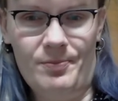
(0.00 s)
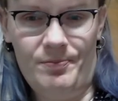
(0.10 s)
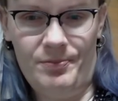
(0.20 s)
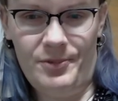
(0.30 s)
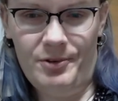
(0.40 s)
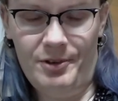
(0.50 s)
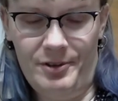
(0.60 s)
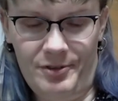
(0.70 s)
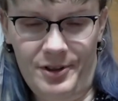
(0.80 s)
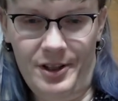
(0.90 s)
with
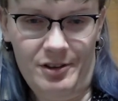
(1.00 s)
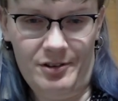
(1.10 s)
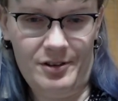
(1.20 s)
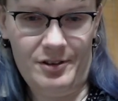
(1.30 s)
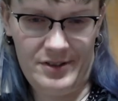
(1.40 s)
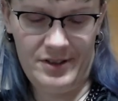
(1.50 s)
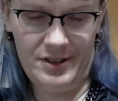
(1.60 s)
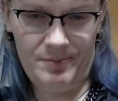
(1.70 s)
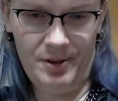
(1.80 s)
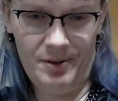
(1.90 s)
non-autistic
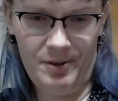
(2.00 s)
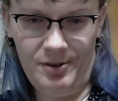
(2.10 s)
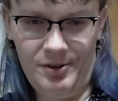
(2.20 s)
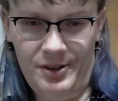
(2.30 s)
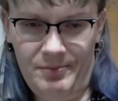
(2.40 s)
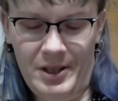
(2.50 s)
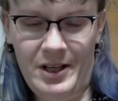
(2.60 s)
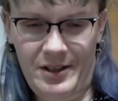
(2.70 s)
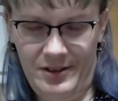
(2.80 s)
people in mind.